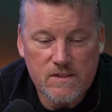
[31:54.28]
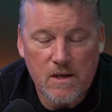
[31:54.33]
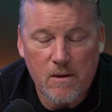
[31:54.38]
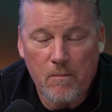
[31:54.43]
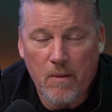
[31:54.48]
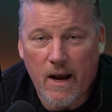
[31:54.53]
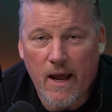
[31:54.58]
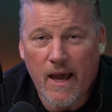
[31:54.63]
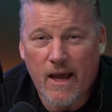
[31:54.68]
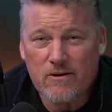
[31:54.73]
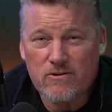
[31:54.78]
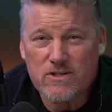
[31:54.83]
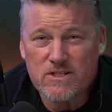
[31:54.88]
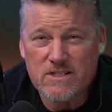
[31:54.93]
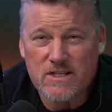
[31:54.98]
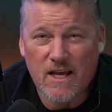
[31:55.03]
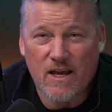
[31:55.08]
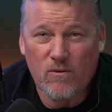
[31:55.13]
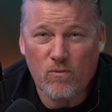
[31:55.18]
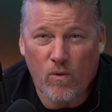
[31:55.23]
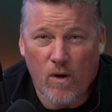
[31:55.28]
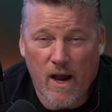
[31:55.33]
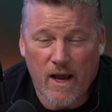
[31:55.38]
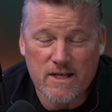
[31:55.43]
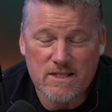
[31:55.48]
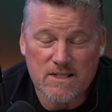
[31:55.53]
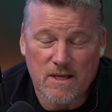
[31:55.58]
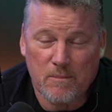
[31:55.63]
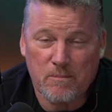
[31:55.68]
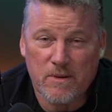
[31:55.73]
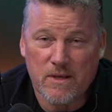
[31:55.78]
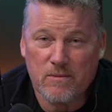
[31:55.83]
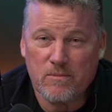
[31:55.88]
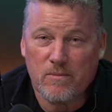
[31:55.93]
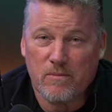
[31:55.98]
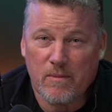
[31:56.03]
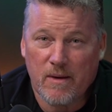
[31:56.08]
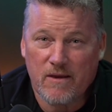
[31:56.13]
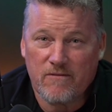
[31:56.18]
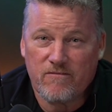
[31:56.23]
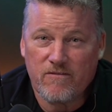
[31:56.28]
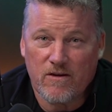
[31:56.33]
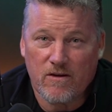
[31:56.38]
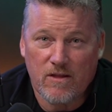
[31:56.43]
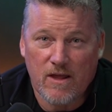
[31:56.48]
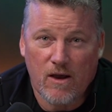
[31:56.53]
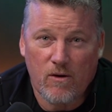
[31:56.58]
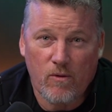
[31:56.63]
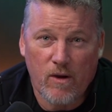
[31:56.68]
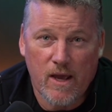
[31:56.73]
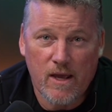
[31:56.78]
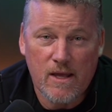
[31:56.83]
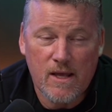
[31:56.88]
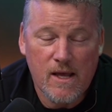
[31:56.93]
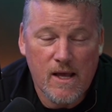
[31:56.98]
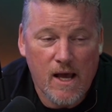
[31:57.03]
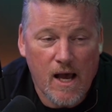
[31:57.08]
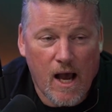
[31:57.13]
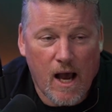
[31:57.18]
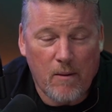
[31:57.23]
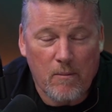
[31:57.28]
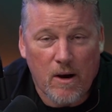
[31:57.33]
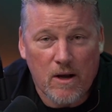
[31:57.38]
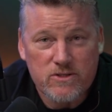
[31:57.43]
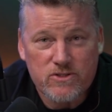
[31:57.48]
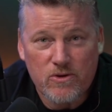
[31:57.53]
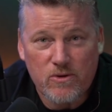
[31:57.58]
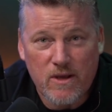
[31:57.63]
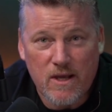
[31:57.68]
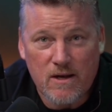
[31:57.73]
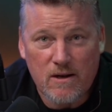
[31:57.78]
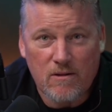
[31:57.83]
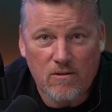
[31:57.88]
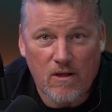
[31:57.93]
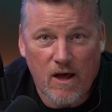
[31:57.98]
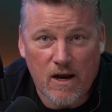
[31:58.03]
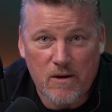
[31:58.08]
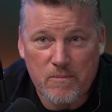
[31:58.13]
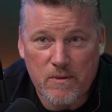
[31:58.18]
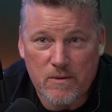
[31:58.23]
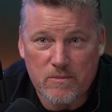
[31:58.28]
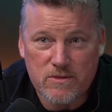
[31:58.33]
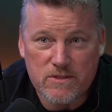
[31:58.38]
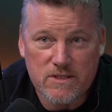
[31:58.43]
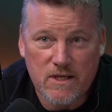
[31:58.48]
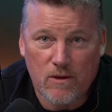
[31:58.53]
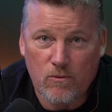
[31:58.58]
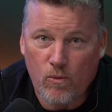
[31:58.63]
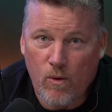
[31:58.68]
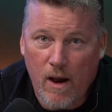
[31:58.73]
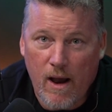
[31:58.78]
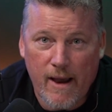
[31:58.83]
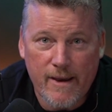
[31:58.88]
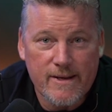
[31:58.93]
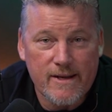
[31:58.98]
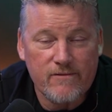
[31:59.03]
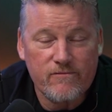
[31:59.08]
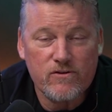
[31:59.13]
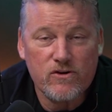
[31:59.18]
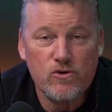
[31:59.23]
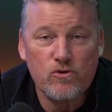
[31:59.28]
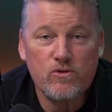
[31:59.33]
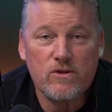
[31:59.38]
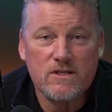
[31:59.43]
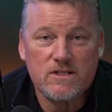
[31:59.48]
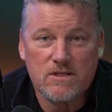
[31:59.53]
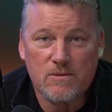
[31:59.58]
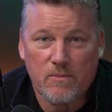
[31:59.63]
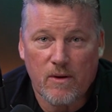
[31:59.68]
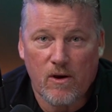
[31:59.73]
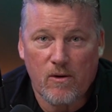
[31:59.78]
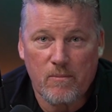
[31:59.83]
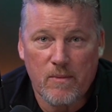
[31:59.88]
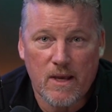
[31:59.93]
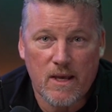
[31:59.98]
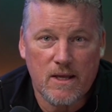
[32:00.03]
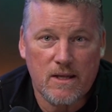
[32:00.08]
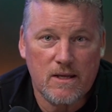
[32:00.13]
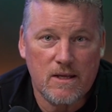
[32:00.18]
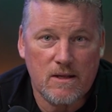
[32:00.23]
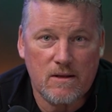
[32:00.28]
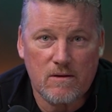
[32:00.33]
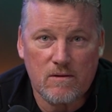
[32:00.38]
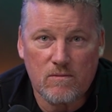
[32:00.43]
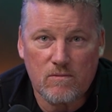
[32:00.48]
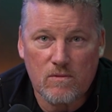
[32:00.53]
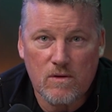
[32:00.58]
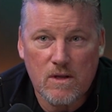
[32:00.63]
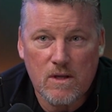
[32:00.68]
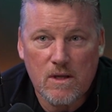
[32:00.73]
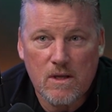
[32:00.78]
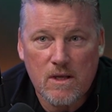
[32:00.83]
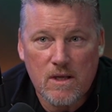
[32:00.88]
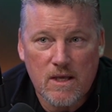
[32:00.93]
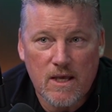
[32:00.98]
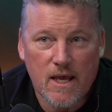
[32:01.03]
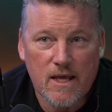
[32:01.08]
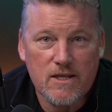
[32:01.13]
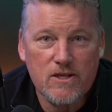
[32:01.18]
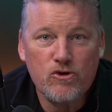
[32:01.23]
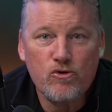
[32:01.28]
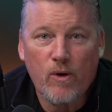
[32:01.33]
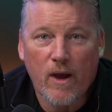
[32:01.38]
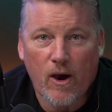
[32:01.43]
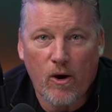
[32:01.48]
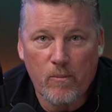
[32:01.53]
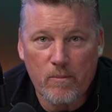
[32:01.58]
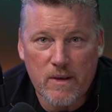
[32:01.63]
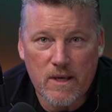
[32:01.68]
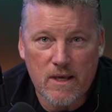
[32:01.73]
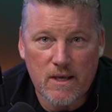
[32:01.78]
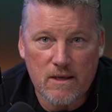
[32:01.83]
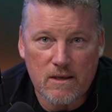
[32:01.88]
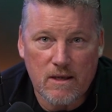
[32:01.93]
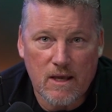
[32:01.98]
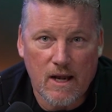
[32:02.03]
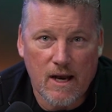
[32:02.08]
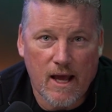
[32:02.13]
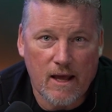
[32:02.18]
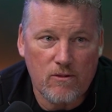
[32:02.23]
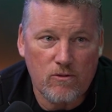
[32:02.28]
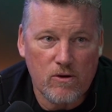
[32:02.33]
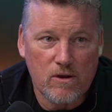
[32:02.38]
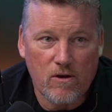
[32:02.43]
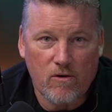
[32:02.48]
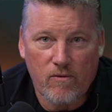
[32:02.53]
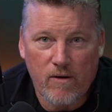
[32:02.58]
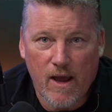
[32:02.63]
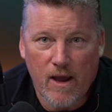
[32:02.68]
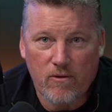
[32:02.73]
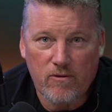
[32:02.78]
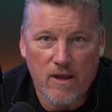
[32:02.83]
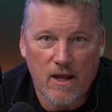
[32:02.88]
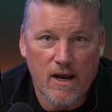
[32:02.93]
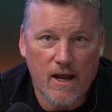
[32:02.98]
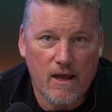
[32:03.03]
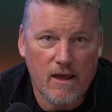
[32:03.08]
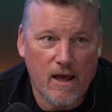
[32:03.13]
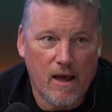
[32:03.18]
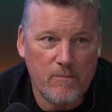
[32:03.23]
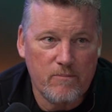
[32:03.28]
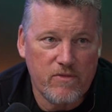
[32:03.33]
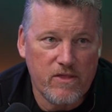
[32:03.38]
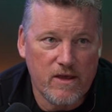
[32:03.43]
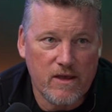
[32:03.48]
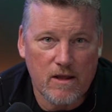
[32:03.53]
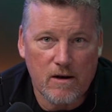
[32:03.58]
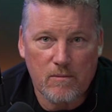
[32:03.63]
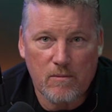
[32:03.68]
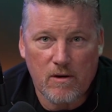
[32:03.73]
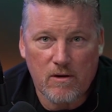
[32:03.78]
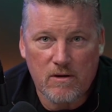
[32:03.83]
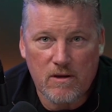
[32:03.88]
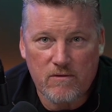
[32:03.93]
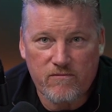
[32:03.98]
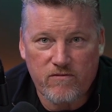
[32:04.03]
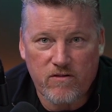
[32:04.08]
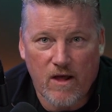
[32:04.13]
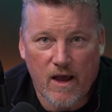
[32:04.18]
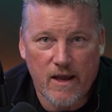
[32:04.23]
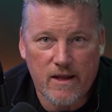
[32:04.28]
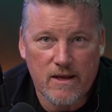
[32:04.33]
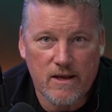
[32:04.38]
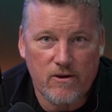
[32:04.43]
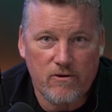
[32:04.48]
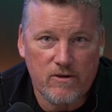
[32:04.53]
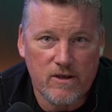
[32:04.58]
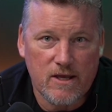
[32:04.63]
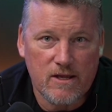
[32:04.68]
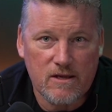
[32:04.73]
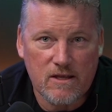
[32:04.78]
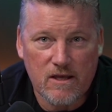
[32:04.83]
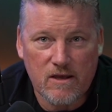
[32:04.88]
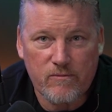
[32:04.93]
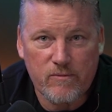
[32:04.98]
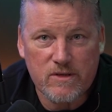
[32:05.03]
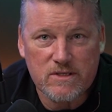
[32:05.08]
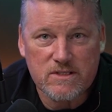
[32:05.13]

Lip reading: But I understand why some people may feel that way. I'm also getting a lot of people saying, wow, I never knew this about Maine. And can you help me? Can I look around? I'm thinking about flying here, and can you give me